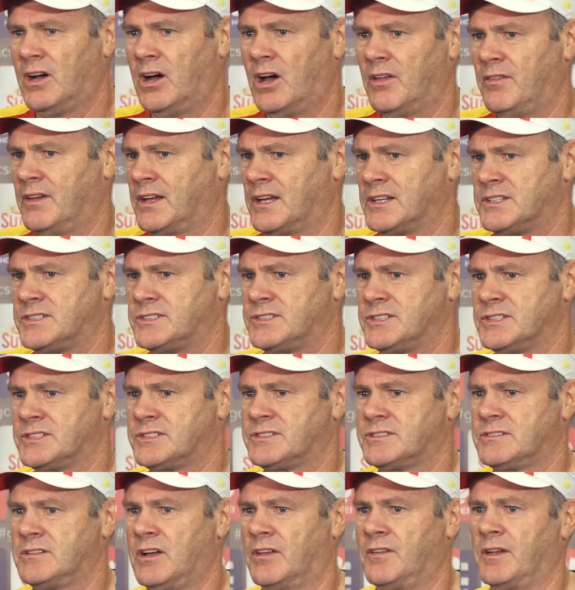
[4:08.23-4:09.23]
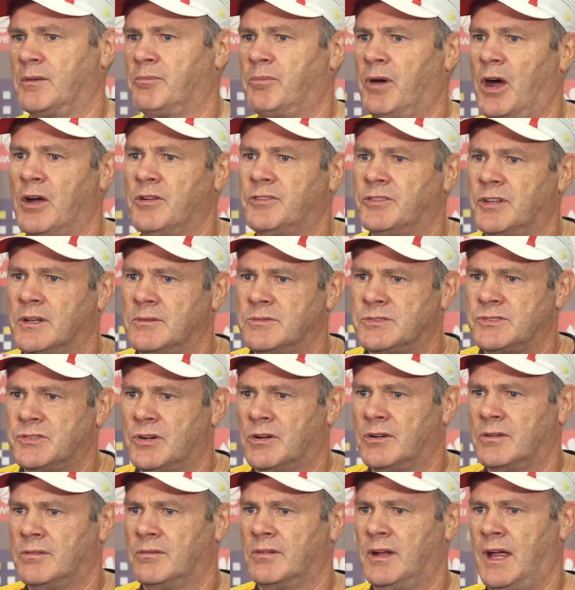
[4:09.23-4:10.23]
I think both teams
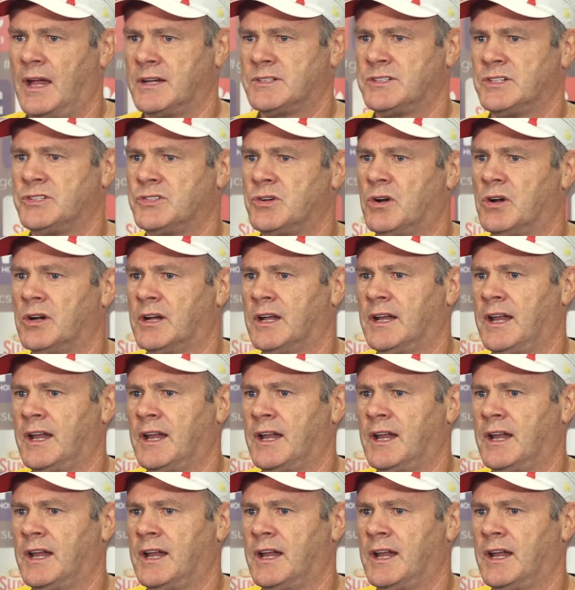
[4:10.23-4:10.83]
try and